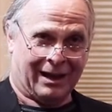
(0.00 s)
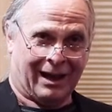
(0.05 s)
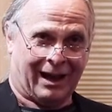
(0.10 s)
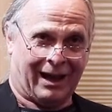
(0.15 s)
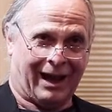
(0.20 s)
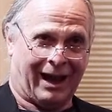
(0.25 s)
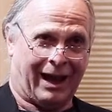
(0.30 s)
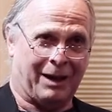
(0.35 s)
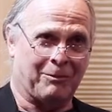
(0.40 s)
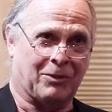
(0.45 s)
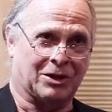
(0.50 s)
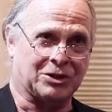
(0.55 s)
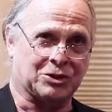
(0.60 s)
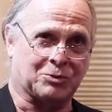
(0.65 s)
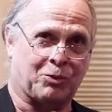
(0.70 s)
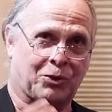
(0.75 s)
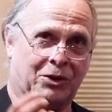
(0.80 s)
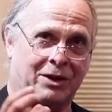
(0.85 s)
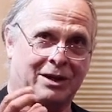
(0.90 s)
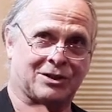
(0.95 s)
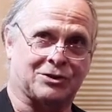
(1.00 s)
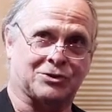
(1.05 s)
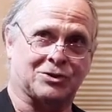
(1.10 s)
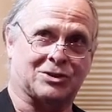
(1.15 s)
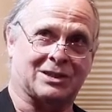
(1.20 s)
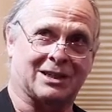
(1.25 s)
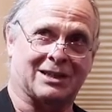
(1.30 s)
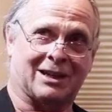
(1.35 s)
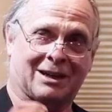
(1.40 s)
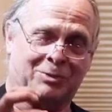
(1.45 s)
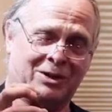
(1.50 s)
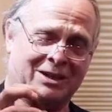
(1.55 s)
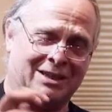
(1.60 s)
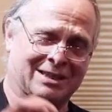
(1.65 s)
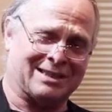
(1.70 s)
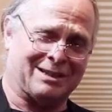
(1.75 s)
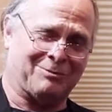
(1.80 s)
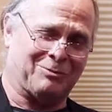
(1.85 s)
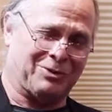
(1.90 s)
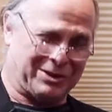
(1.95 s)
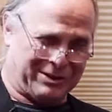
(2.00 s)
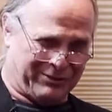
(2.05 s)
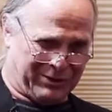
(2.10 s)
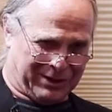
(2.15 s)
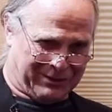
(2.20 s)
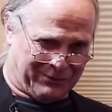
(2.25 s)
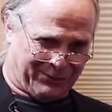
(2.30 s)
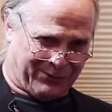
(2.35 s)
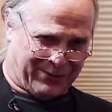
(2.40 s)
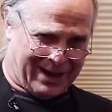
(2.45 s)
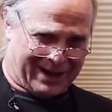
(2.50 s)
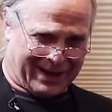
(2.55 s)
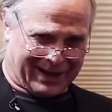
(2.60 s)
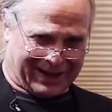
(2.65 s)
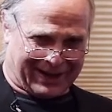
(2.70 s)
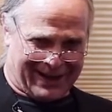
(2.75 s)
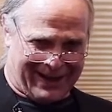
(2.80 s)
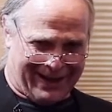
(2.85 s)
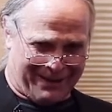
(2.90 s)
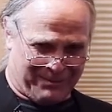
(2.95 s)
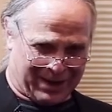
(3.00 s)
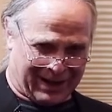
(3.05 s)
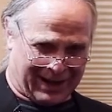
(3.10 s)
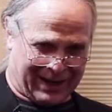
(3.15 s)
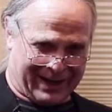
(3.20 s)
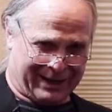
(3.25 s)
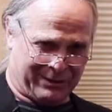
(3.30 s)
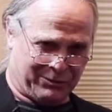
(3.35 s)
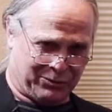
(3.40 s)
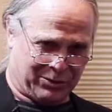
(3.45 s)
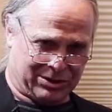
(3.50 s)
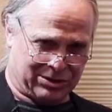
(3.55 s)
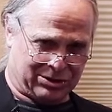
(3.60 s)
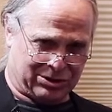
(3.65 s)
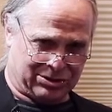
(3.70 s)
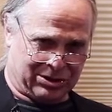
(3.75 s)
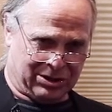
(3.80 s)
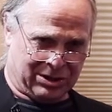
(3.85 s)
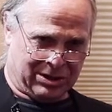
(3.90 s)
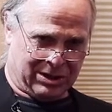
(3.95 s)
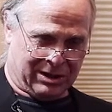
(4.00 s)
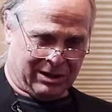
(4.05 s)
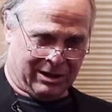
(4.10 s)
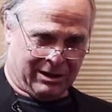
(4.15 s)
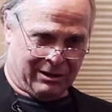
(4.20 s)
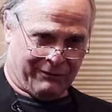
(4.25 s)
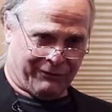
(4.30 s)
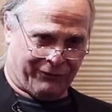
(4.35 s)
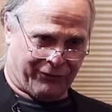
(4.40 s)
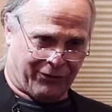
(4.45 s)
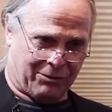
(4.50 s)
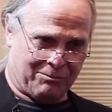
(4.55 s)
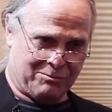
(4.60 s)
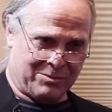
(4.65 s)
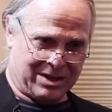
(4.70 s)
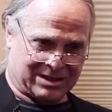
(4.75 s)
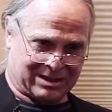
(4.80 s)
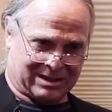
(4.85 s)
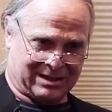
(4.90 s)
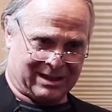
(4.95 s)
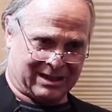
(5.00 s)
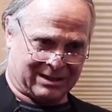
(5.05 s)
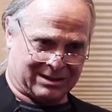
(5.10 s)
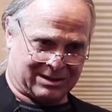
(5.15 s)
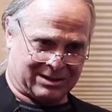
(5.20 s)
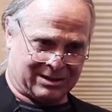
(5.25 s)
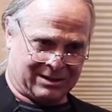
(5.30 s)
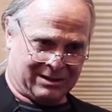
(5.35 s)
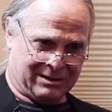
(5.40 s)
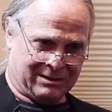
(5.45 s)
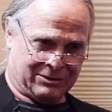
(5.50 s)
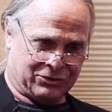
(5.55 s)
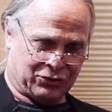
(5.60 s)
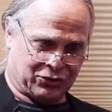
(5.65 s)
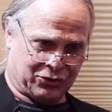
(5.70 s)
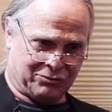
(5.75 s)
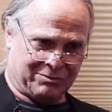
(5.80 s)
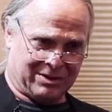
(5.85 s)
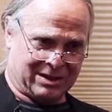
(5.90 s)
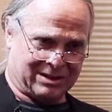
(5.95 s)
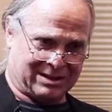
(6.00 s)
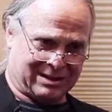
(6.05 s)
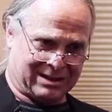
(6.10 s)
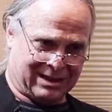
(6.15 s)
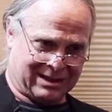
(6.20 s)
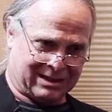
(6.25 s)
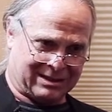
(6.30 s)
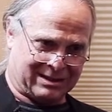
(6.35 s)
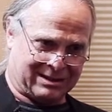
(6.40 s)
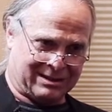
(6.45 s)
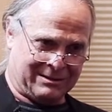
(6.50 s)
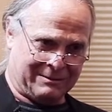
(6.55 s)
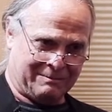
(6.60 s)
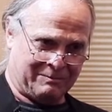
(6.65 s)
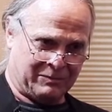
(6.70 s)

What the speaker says: I'm much more interested, because I believe you can find a common language for mystics, true mystics,